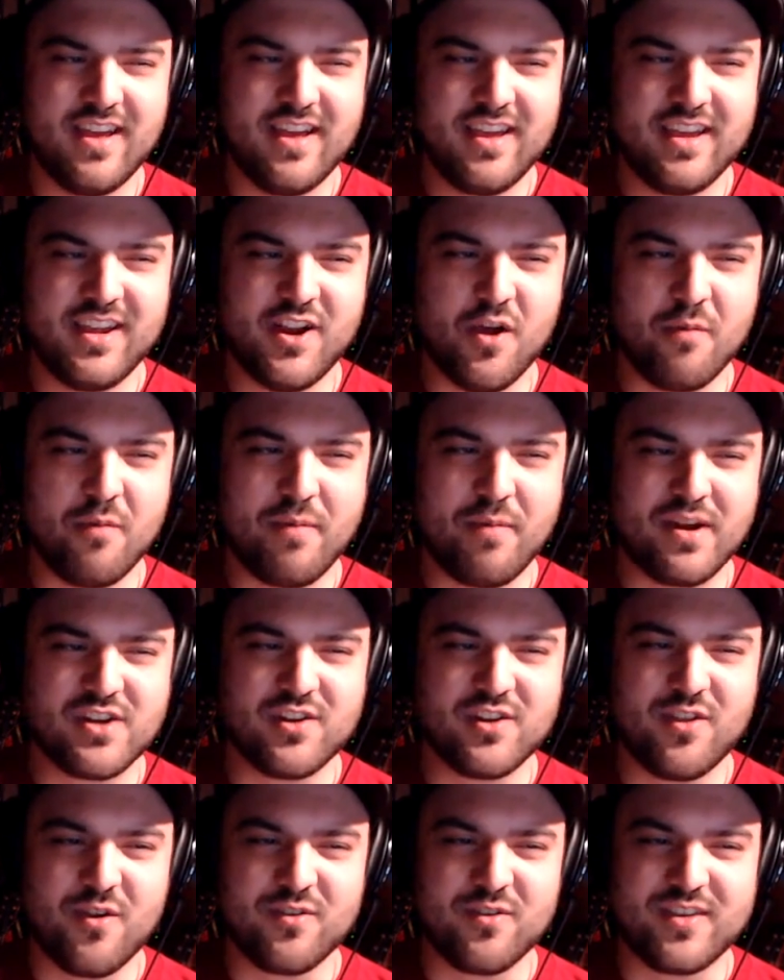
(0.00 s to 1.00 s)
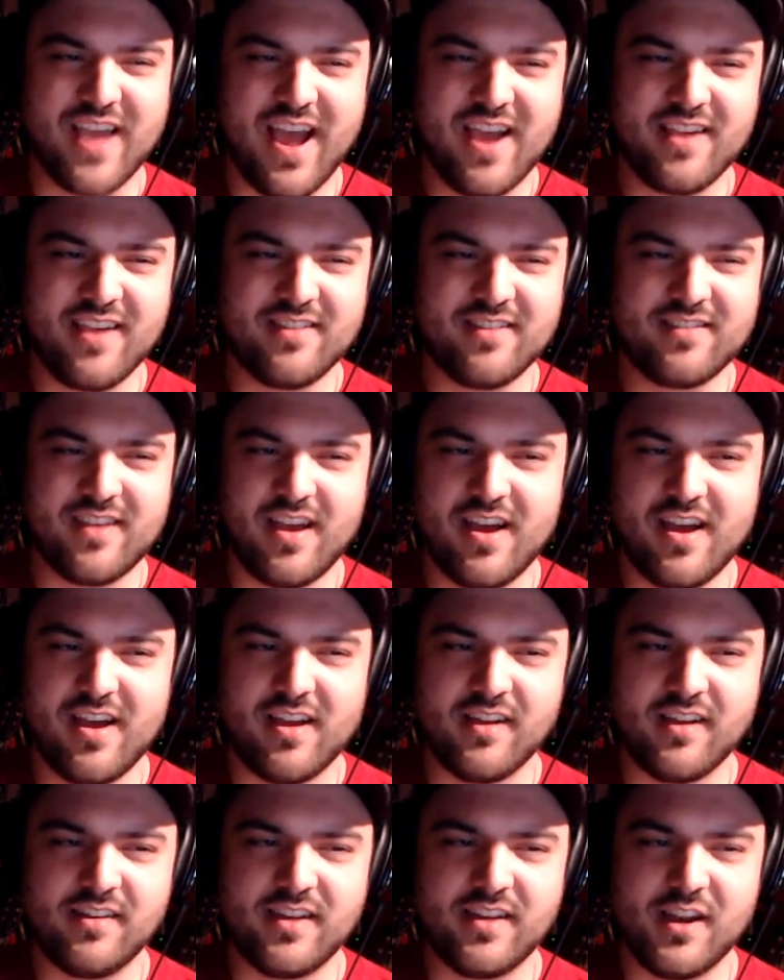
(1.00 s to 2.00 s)
you know, a bunch of those guys,
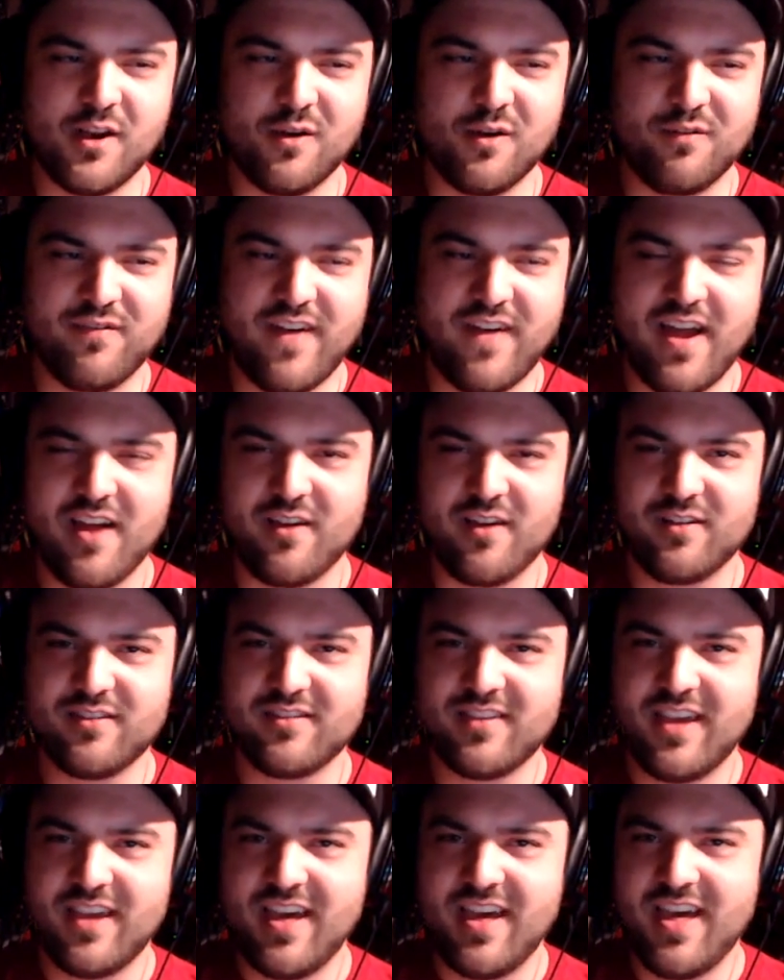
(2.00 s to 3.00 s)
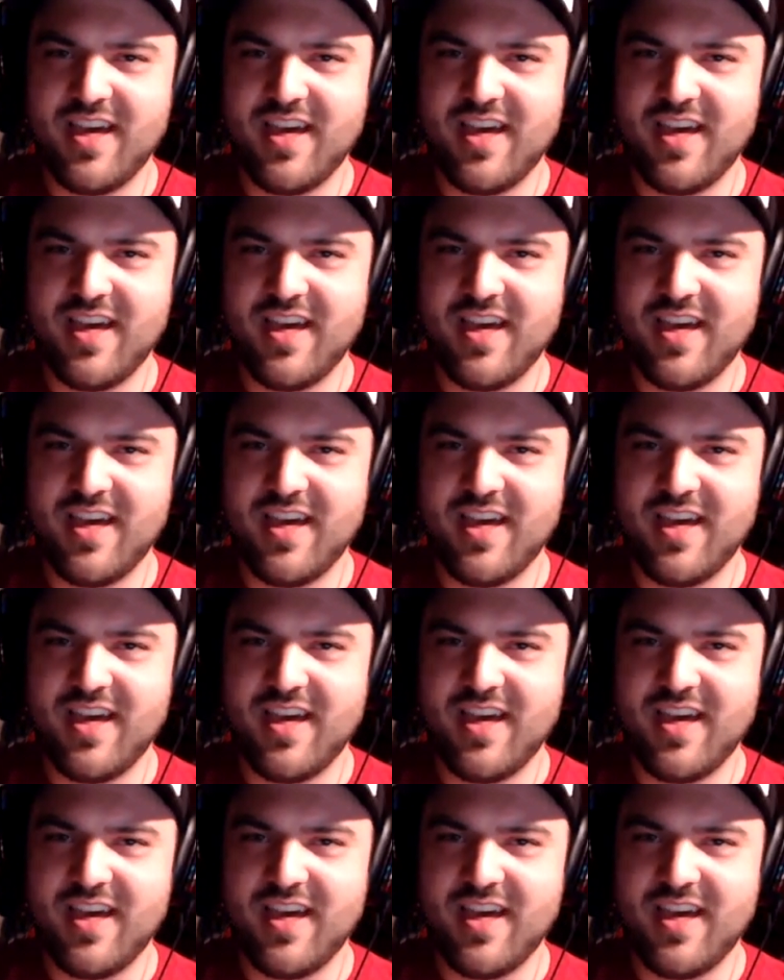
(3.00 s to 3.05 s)
Dino Files.